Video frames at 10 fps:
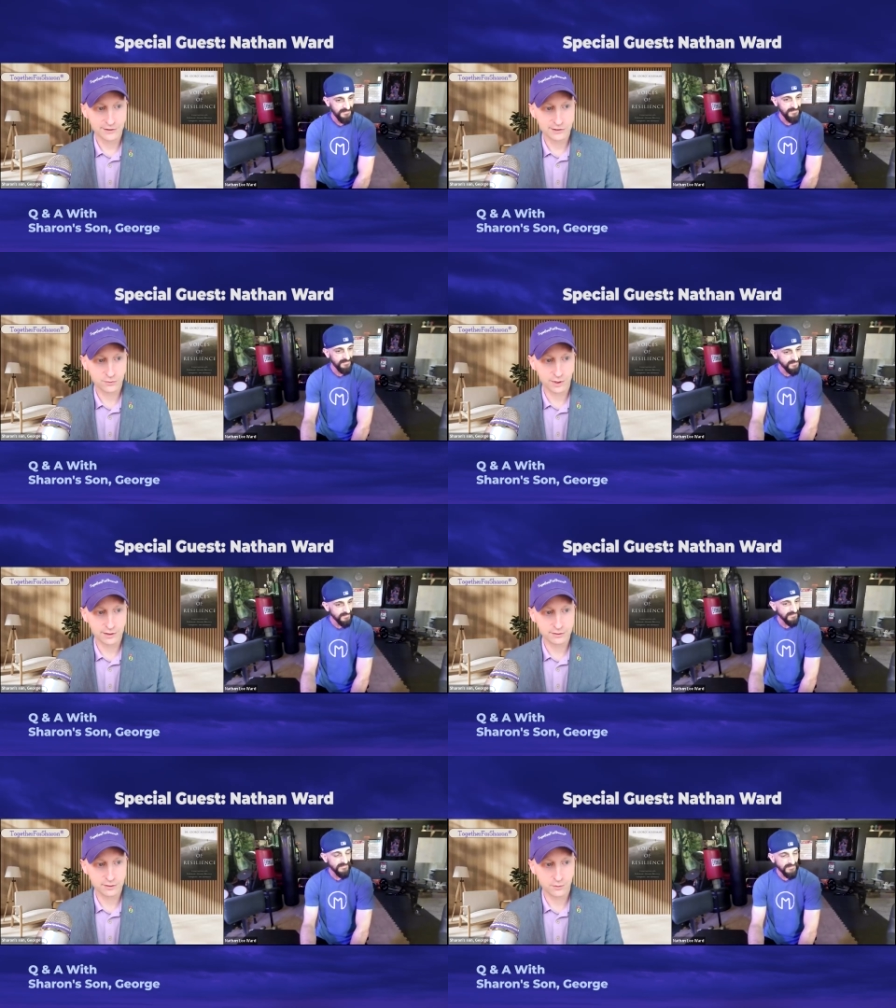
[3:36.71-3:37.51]
just
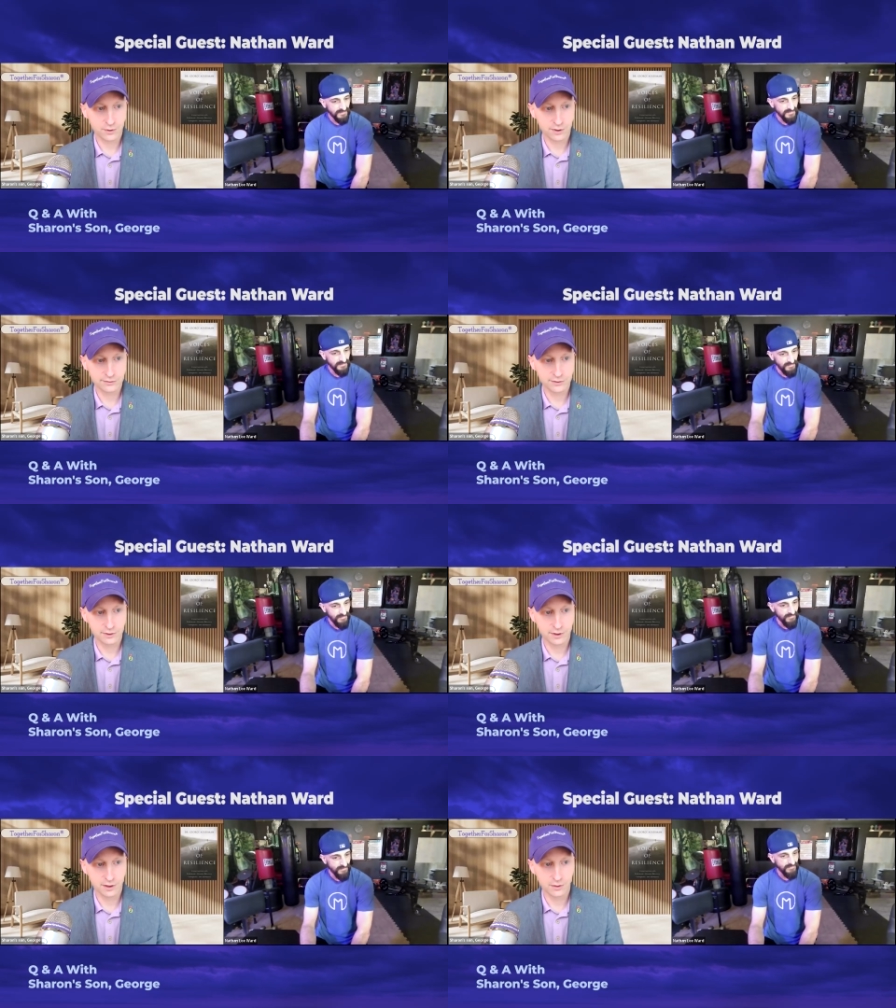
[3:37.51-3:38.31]
want the world to
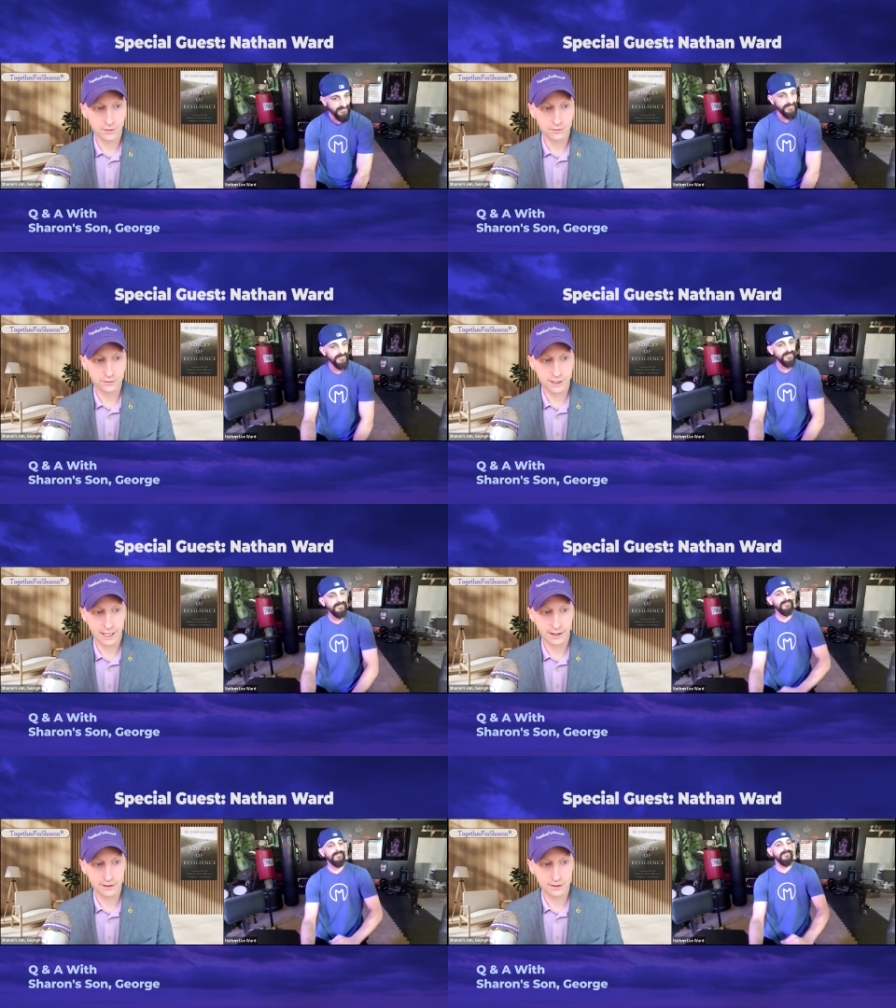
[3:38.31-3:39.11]
know
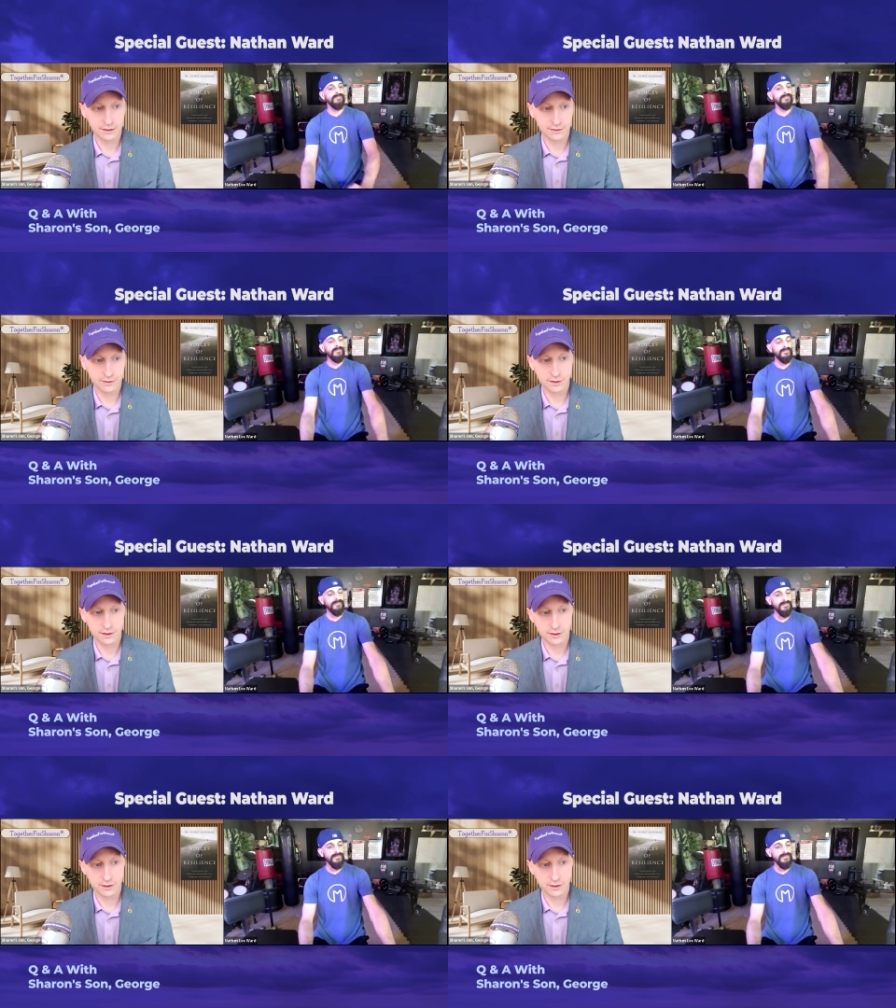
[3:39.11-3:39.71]
that this